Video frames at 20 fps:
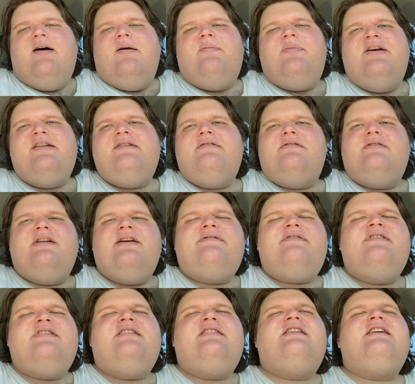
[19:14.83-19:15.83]
But
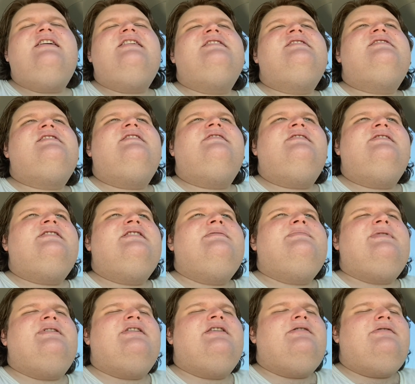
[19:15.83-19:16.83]
nevertheless, every
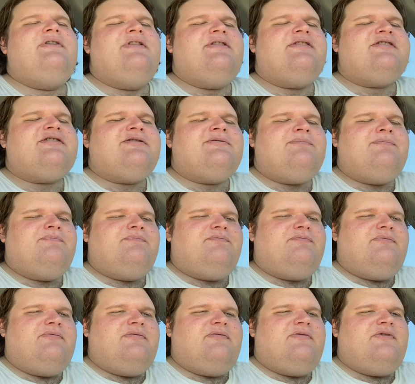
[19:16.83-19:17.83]
time I go in there,
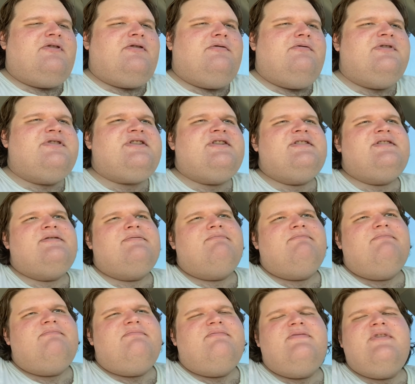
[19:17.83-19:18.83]
which is
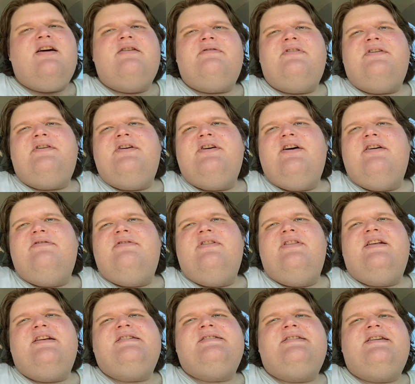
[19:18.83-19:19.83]
not very
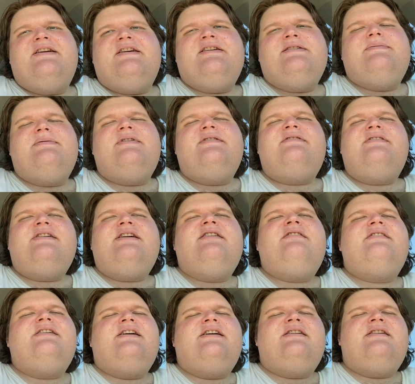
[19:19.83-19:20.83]
often these days, but every now
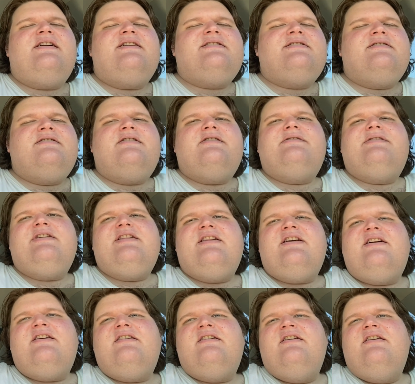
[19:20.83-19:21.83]
and again I still go in
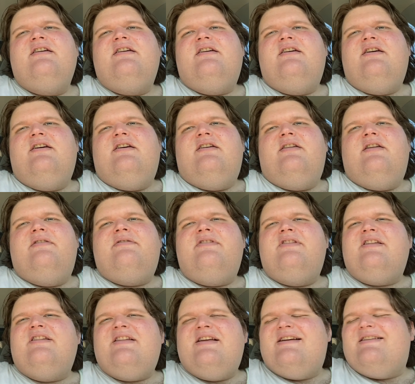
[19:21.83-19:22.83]
there.
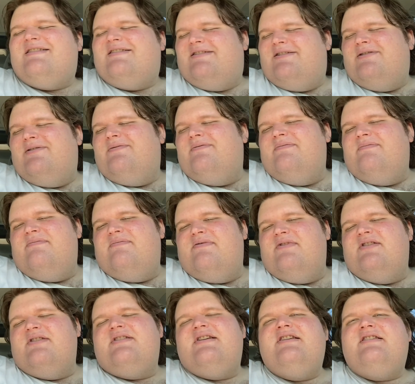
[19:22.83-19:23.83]
Nevertheless,
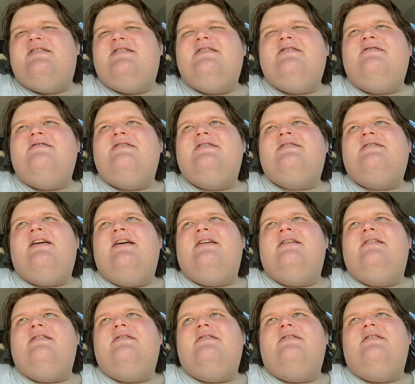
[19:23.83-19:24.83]
she still just, like,
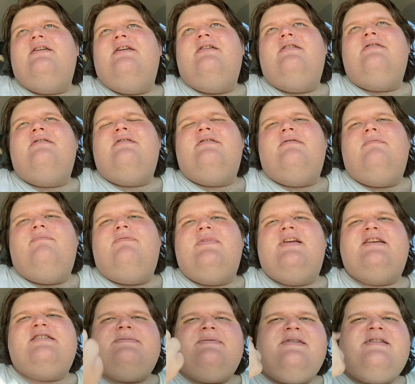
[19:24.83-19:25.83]
you know,
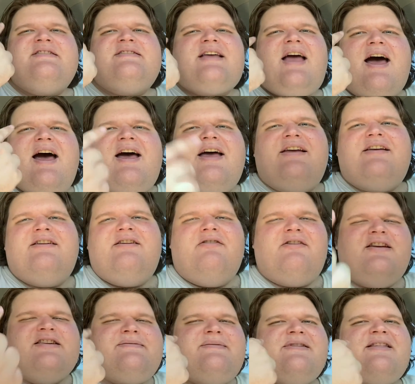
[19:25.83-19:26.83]
gives me the eye, like, you know, I